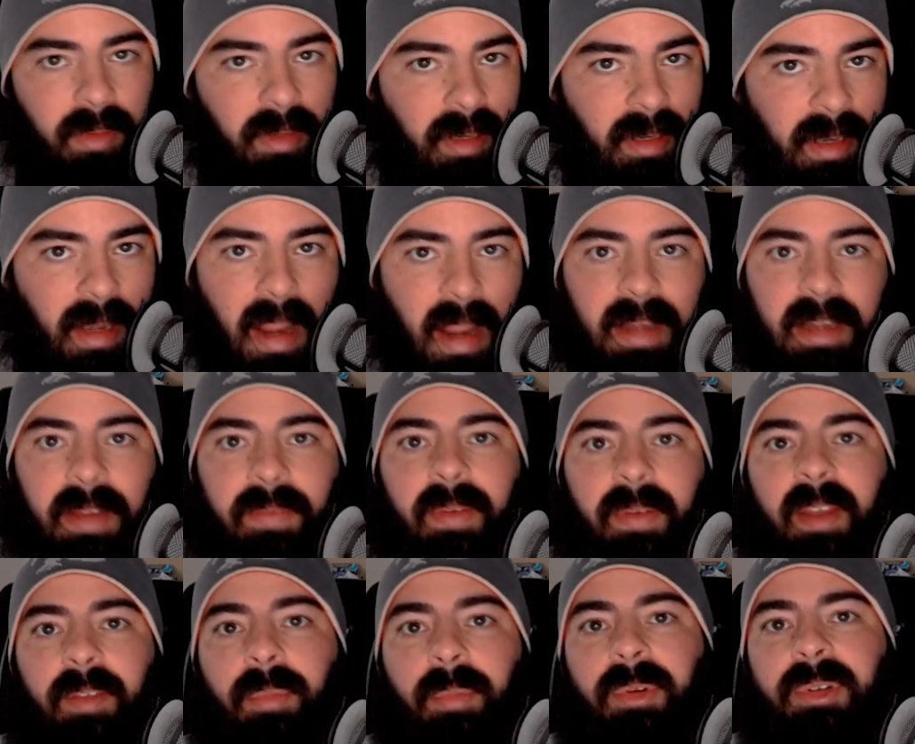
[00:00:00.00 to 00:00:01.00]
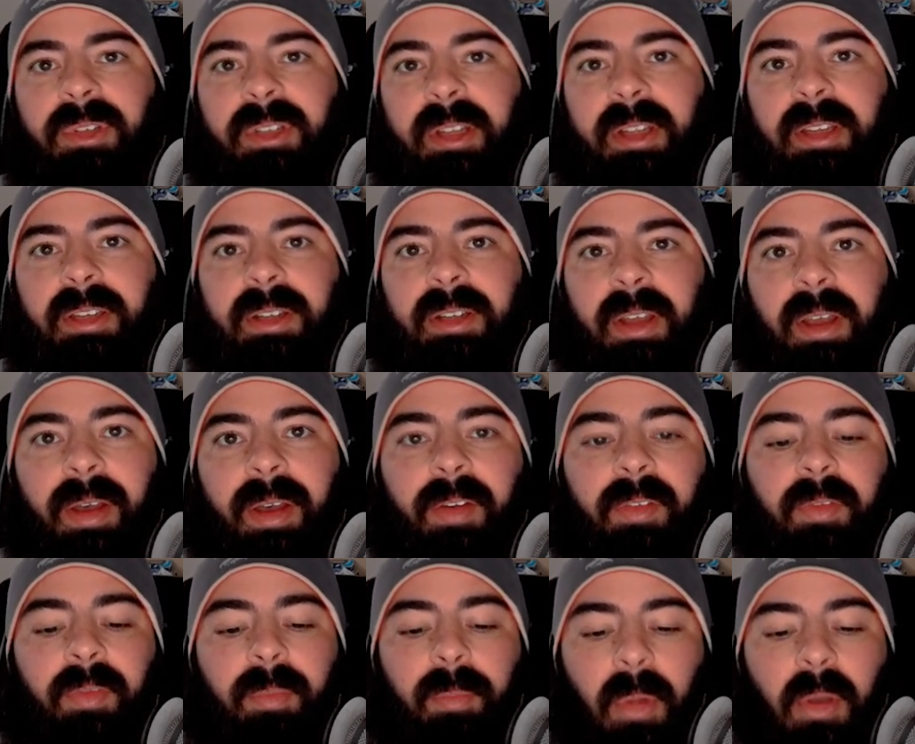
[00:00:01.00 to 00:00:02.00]
95%
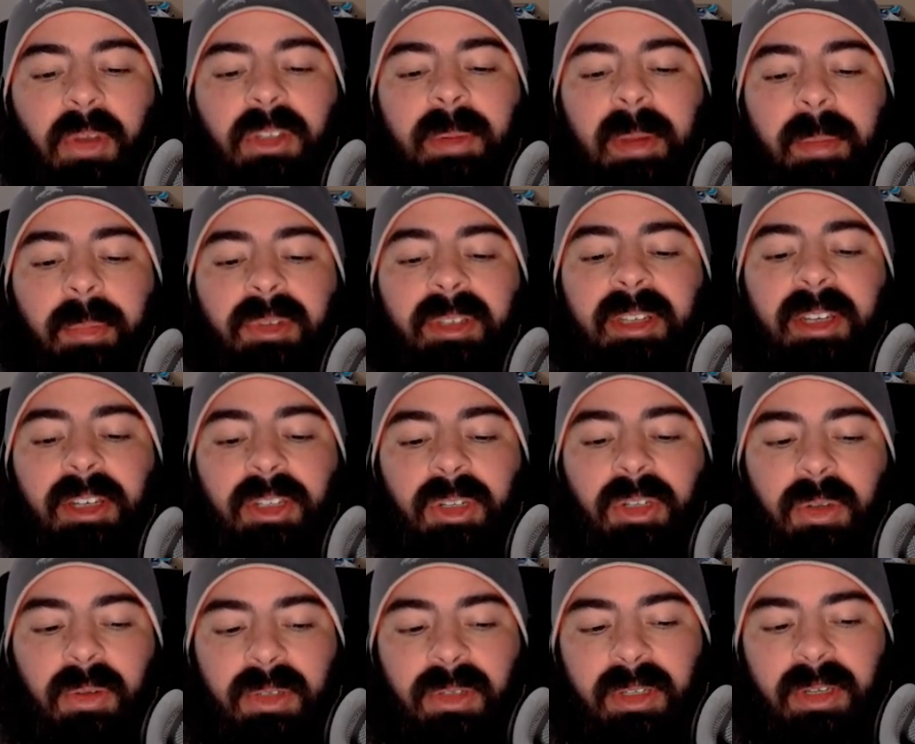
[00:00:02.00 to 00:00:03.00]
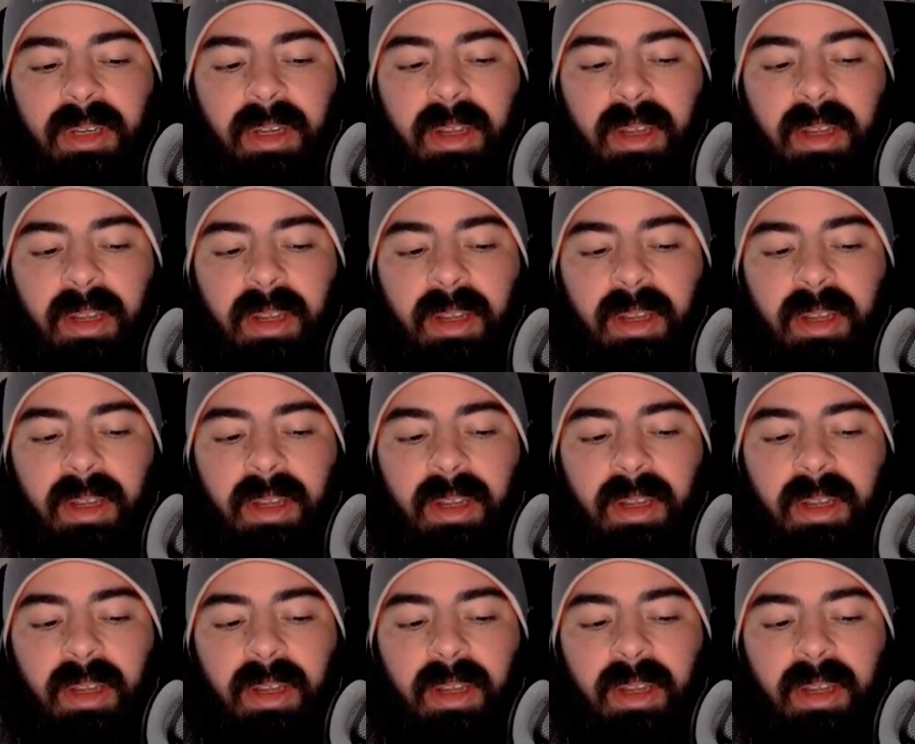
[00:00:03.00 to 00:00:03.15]
of most people's issues